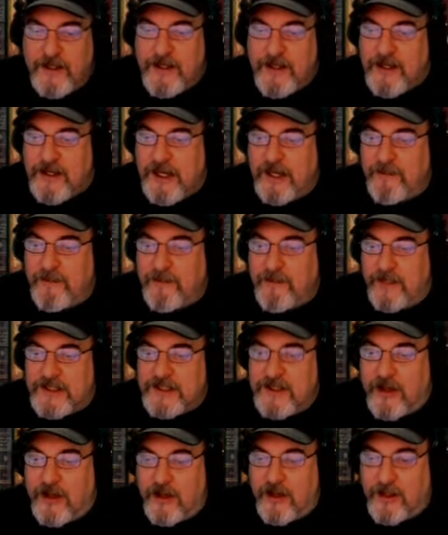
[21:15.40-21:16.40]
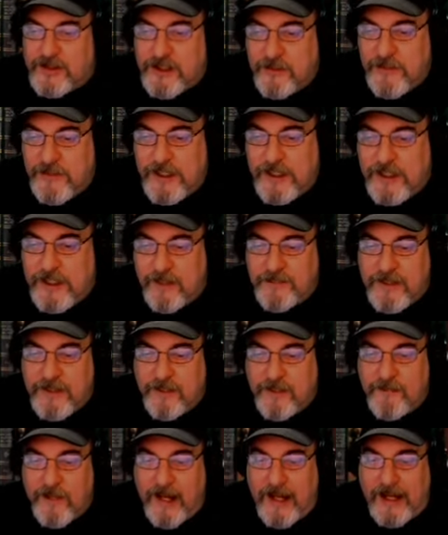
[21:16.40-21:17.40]
It must also be kept
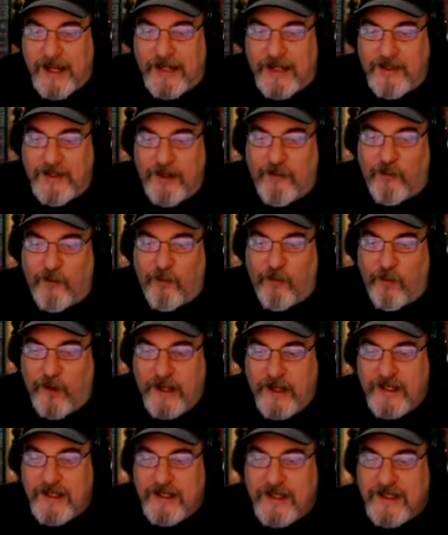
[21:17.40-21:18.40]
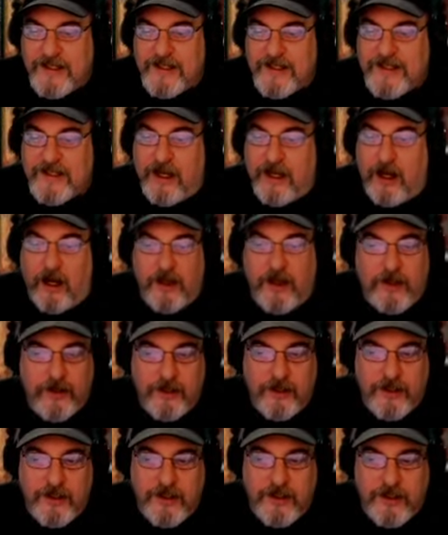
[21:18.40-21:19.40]
in mind that what is
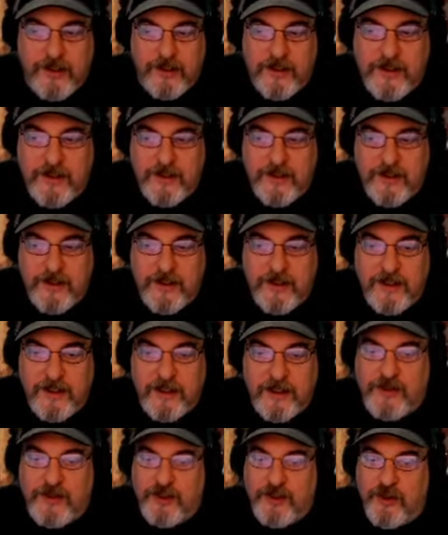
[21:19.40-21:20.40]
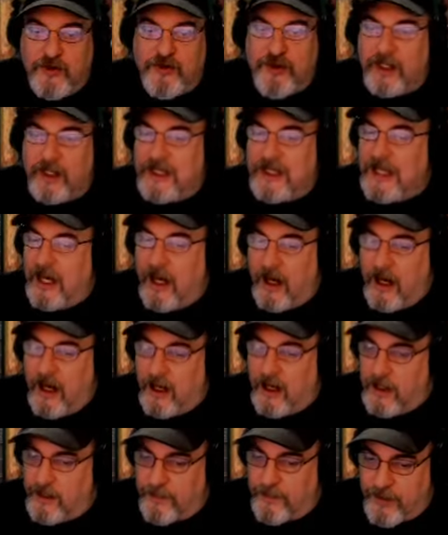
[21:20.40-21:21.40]
unearned is usually
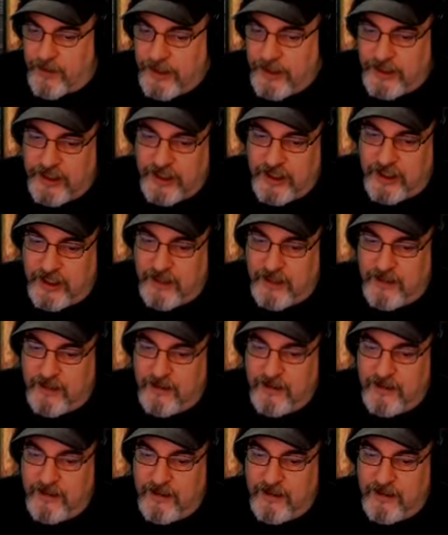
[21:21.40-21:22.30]
unappreciated.